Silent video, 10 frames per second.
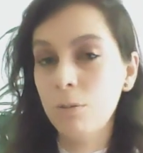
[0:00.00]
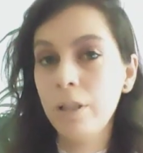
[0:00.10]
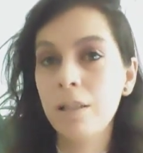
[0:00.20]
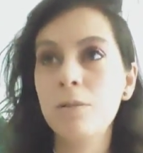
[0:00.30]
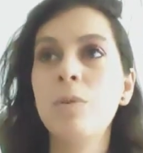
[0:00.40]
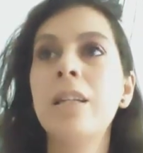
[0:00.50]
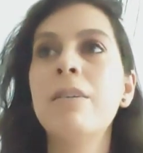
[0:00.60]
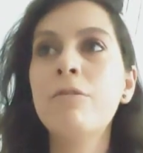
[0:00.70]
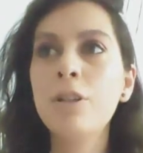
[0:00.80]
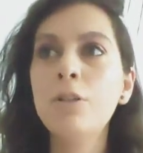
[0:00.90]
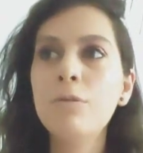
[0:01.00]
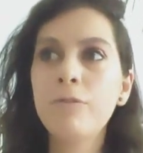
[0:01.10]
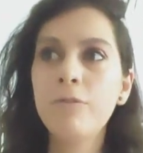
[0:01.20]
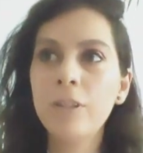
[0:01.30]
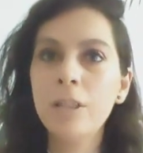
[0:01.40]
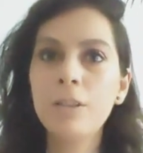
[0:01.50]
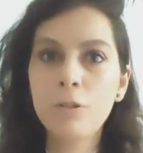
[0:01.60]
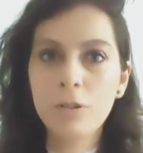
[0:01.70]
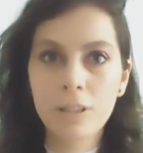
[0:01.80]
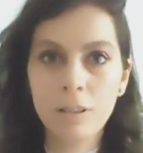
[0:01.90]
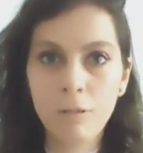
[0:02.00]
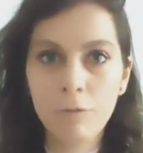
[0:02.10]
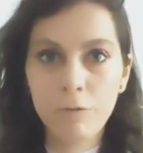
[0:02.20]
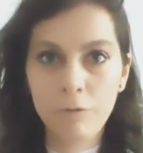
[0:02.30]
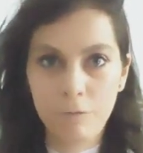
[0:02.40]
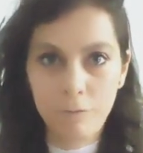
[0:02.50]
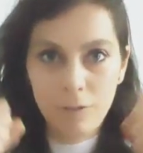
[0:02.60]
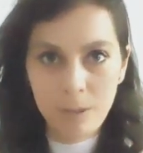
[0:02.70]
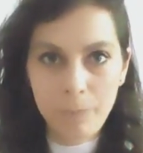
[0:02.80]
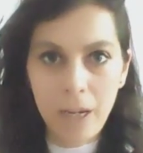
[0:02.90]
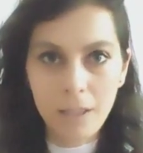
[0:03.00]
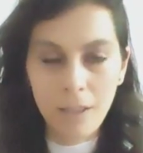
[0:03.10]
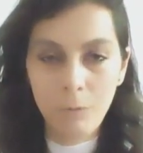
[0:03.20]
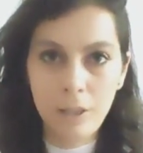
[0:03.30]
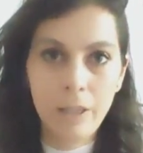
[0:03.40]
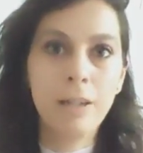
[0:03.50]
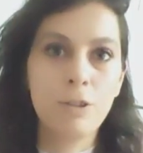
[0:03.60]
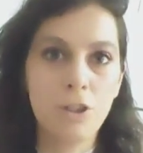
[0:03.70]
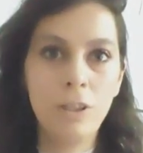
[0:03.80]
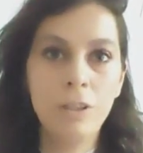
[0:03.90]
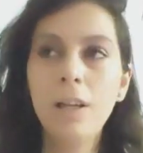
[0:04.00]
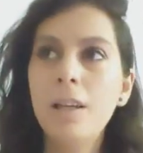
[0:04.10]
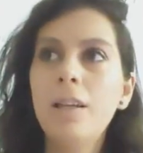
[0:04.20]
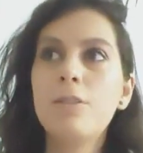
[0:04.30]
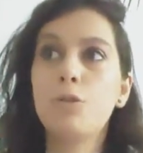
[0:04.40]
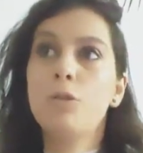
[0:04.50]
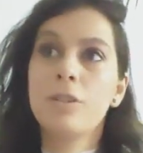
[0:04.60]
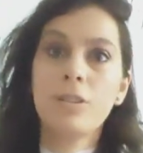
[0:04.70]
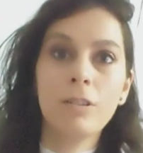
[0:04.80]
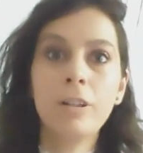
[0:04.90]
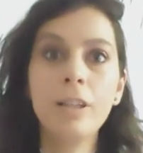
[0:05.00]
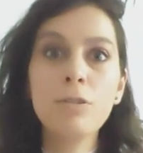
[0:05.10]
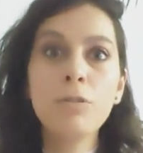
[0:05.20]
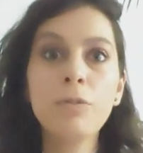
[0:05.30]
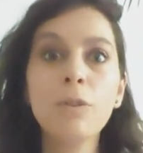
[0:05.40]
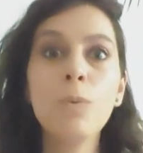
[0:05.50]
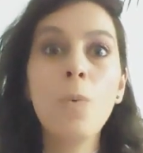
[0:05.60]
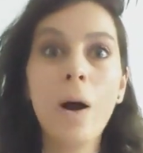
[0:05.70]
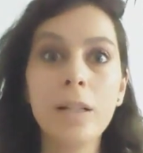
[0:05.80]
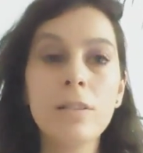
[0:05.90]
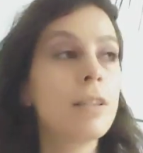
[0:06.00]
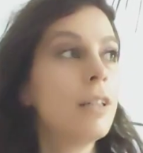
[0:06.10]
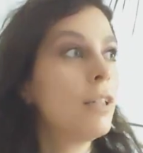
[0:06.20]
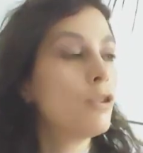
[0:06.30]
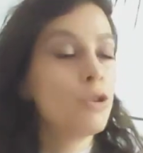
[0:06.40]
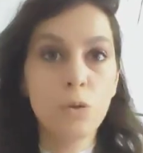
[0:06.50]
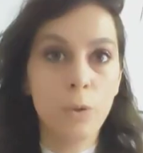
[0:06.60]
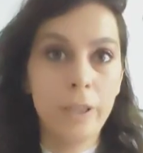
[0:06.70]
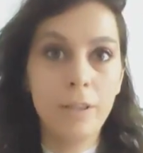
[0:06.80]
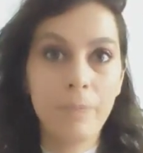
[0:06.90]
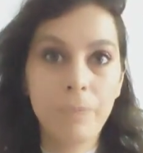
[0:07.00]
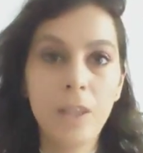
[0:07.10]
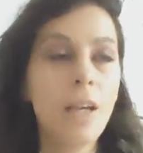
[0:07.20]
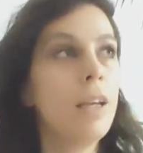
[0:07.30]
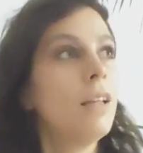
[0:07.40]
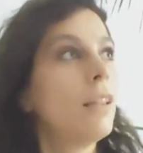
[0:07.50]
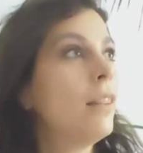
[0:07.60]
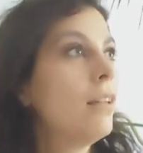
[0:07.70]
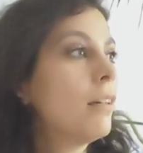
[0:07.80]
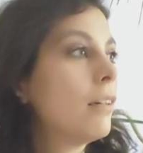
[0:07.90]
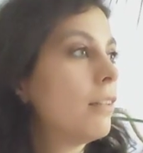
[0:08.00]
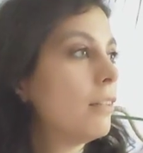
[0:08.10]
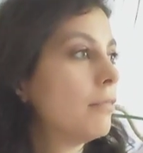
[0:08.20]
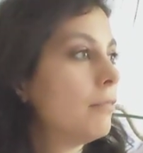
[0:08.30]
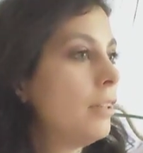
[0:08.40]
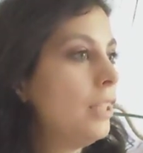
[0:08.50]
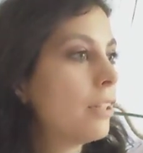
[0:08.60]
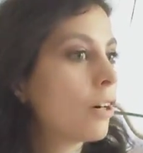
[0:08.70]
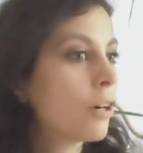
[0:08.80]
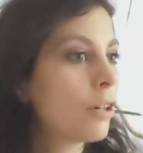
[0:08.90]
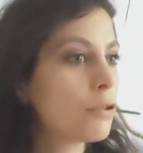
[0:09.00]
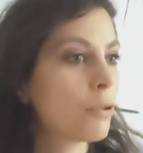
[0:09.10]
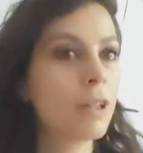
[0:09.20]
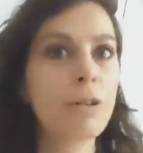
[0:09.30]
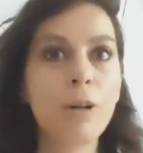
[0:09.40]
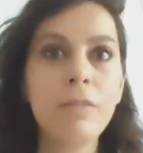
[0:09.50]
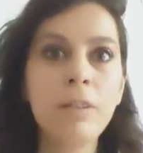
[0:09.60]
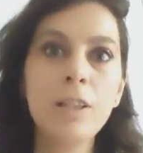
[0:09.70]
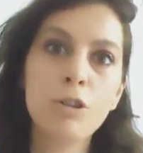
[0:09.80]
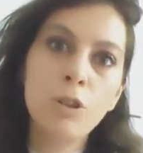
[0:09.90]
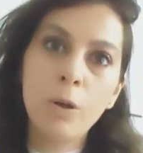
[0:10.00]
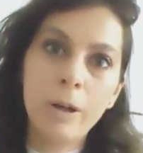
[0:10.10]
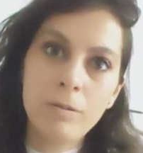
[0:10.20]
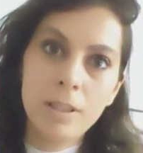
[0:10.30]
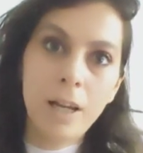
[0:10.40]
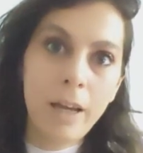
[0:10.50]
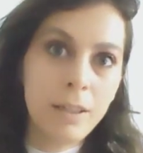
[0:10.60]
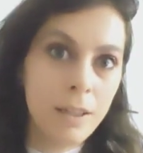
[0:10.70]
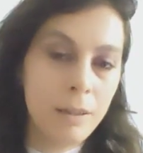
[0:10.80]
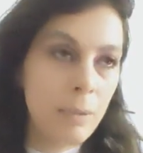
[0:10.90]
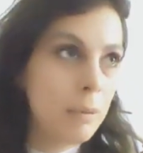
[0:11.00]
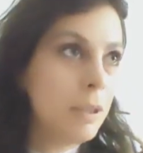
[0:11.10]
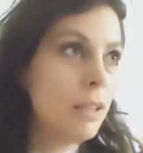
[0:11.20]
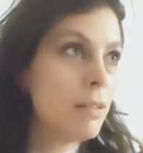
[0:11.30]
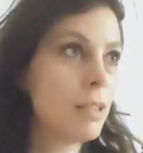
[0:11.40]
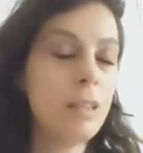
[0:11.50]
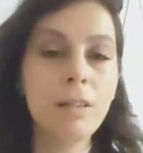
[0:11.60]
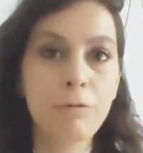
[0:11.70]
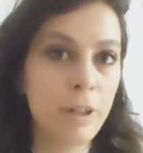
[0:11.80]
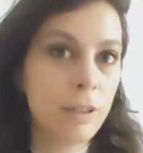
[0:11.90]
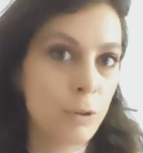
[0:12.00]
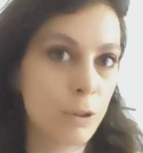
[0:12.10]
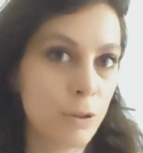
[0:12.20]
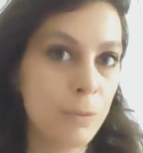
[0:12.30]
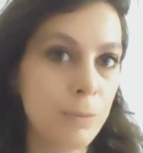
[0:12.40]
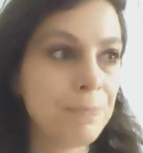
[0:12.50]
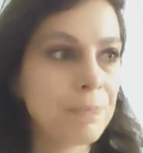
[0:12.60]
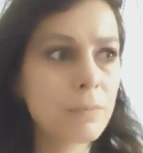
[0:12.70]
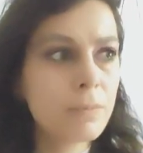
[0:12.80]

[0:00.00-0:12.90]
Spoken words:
to you is whenever you feel yourself spiking with energy, so you're starting to feel what? Joy. The urge or the craving to go outside and maybe see a friend or two,